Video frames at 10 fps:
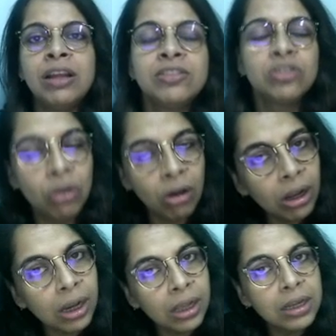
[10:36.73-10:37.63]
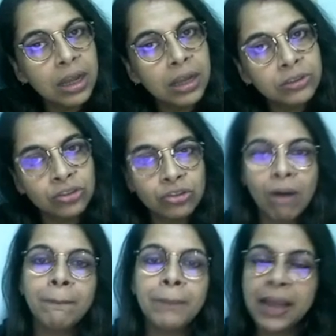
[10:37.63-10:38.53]
That is called
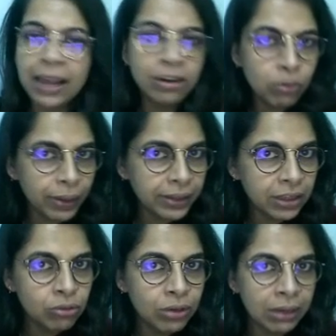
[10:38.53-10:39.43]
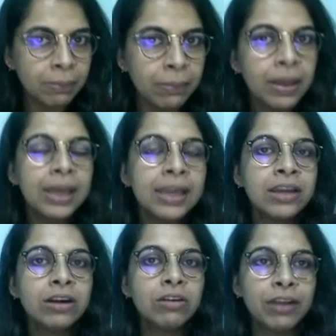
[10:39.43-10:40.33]
stomping. I don't know whether you can
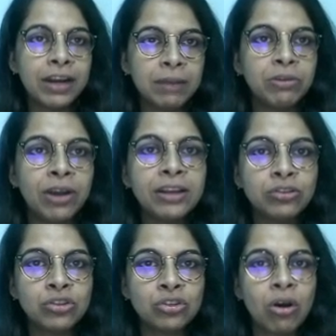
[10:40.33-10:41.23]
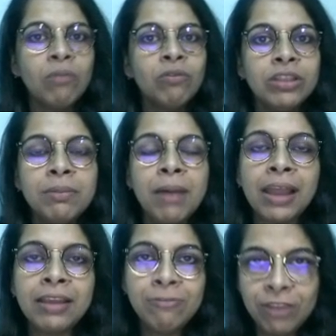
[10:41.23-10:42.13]
hear when I'm trying to stomp with
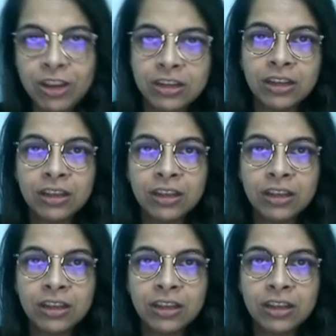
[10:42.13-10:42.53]
my feet.